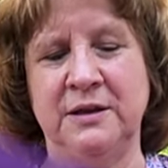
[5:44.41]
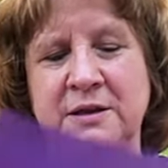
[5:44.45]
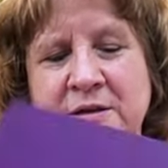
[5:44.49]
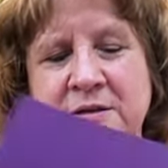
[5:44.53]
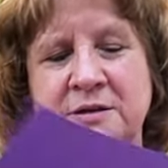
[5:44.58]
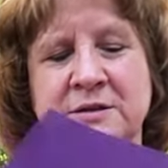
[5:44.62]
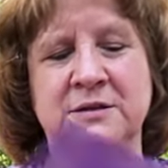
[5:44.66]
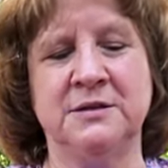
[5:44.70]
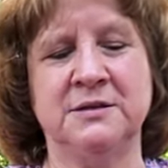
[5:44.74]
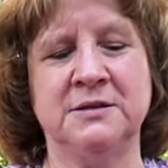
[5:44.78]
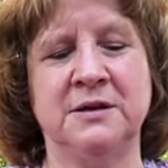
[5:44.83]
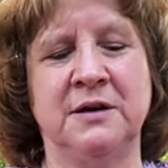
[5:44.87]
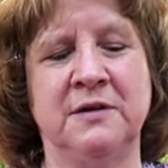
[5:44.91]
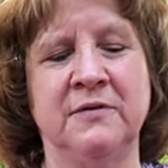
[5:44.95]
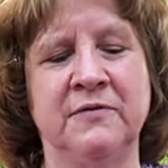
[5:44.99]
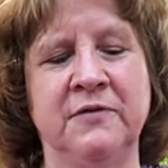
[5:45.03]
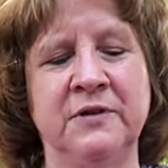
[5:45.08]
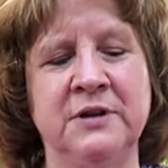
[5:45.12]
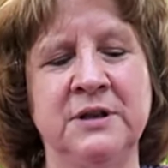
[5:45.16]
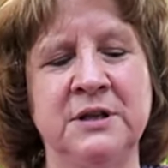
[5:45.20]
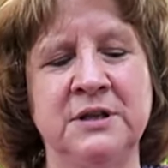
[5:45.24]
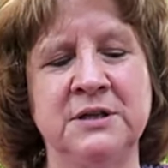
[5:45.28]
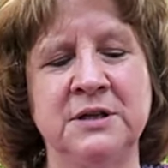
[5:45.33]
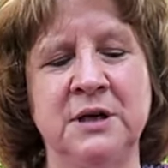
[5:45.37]
This is
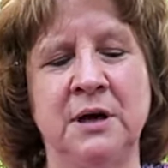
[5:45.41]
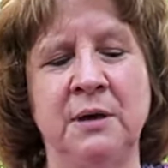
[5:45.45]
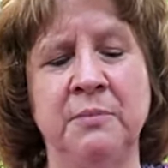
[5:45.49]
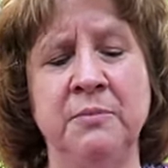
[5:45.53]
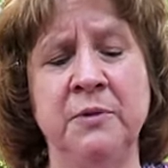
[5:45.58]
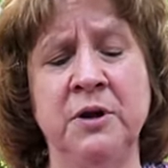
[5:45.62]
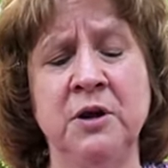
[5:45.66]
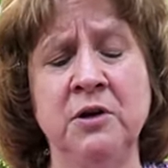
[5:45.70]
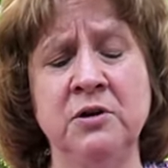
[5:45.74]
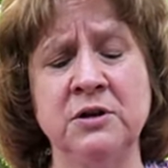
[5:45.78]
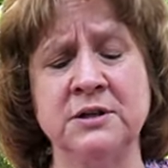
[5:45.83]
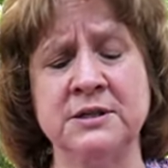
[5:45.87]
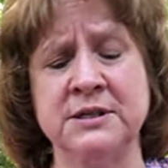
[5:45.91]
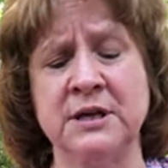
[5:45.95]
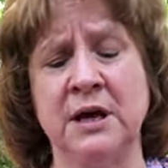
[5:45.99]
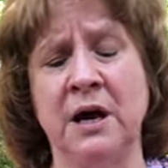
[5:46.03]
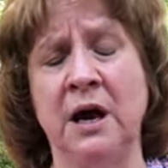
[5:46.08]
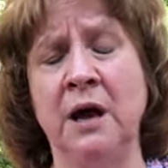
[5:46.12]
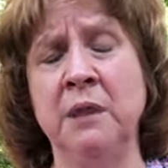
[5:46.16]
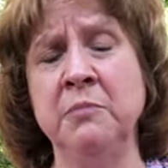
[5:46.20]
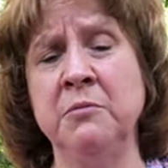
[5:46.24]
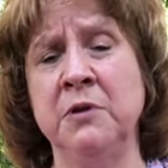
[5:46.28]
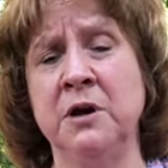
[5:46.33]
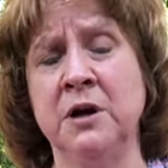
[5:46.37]
covering the top. Notice
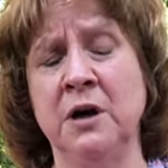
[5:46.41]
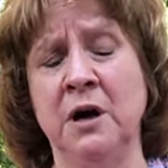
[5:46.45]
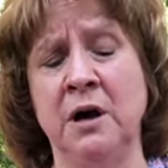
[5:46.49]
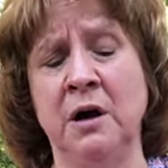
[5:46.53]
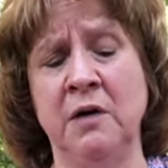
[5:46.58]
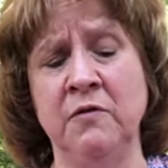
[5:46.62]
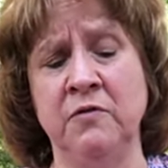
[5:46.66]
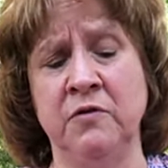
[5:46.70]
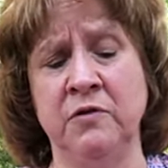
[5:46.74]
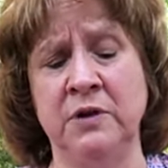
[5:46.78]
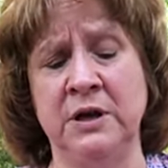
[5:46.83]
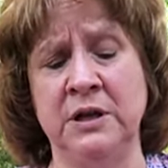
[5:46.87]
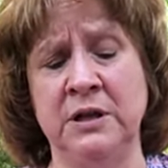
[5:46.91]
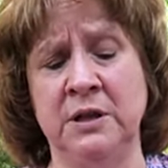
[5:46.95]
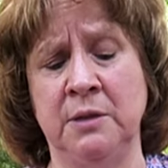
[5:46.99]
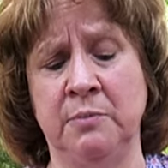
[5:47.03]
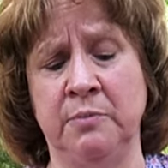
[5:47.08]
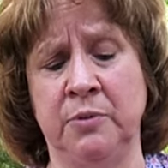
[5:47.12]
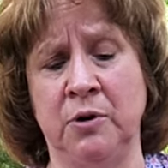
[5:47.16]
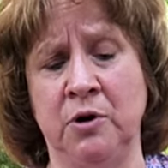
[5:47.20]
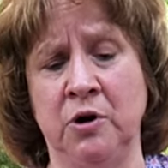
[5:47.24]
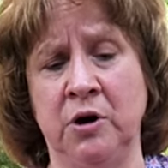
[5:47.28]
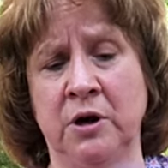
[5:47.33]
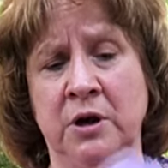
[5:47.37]
I'm covering the
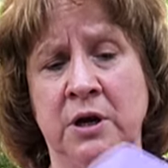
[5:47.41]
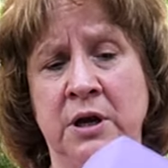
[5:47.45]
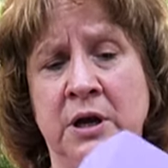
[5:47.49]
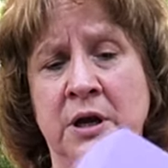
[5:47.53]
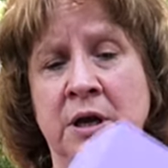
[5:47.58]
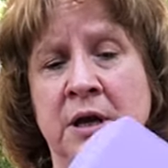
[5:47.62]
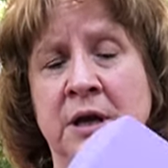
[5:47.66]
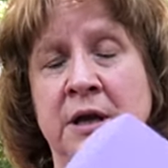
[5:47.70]
part